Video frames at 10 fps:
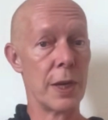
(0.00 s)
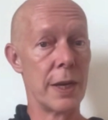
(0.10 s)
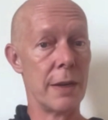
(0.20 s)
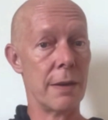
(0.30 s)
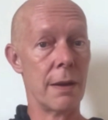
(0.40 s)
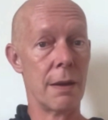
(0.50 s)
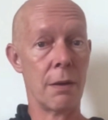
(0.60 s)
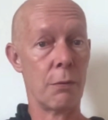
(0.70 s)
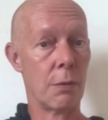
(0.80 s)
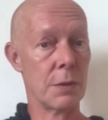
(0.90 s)

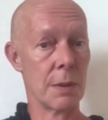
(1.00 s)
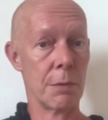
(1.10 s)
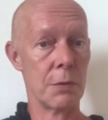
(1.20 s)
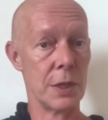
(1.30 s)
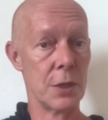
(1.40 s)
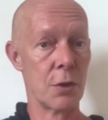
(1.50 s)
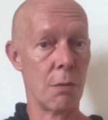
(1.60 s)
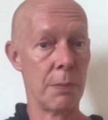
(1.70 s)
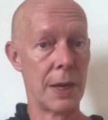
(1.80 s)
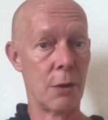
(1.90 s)
data from some of these
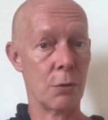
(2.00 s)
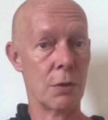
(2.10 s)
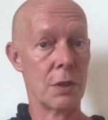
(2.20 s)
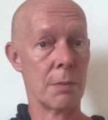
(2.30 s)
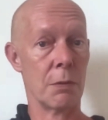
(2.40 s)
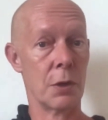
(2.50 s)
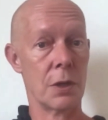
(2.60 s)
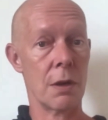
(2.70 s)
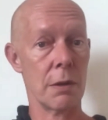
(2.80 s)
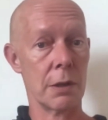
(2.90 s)
compounds on some of the
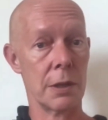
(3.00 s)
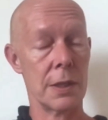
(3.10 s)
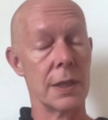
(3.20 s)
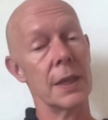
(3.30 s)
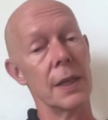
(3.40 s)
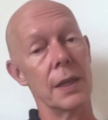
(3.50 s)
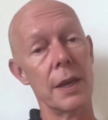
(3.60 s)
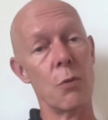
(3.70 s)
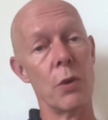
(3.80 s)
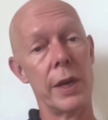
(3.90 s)
targets,
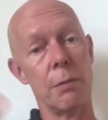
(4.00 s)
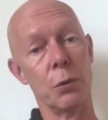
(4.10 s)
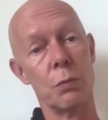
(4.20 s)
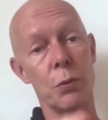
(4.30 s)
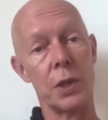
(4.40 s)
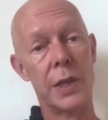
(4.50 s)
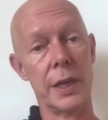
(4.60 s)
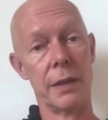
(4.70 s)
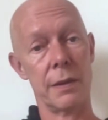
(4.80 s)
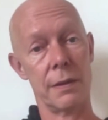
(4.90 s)
they were able to
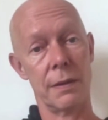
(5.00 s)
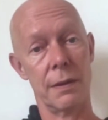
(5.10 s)
predict